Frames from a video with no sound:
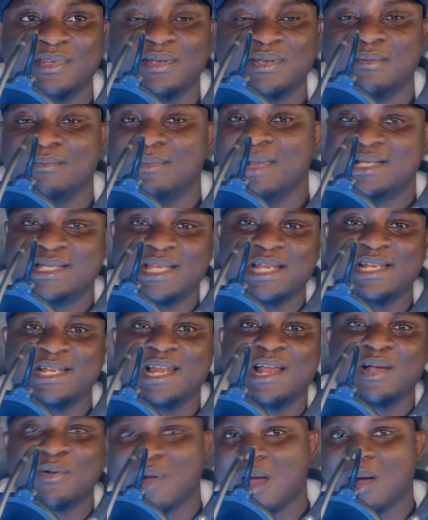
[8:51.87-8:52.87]
message
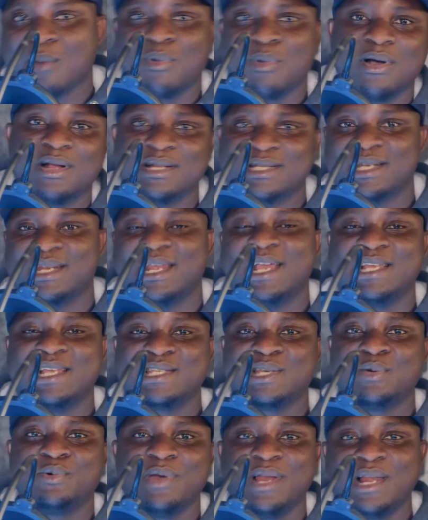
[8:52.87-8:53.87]
na kwa bonten is
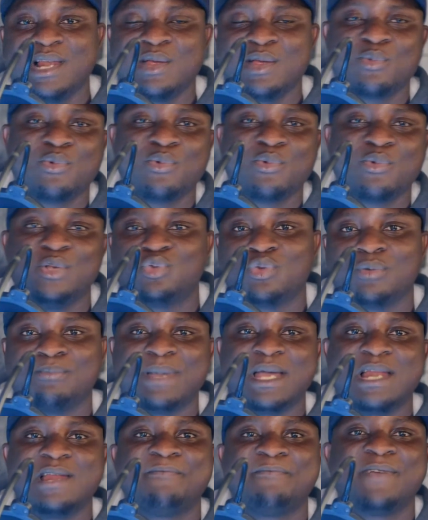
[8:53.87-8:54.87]
it really going to
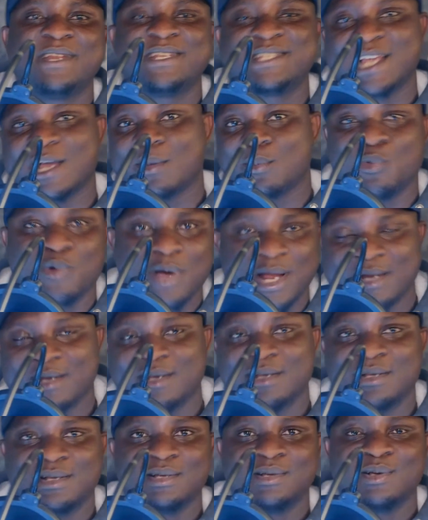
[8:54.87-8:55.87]
benefit someone
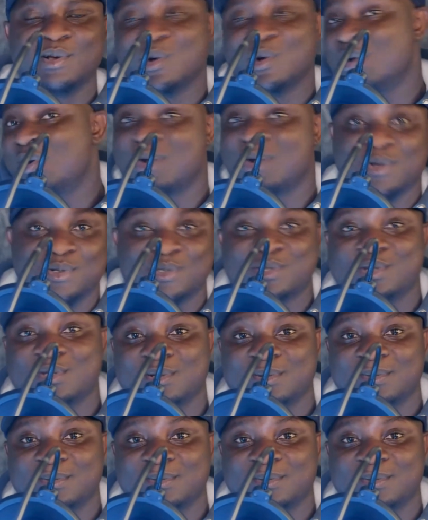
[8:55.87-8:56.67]
or not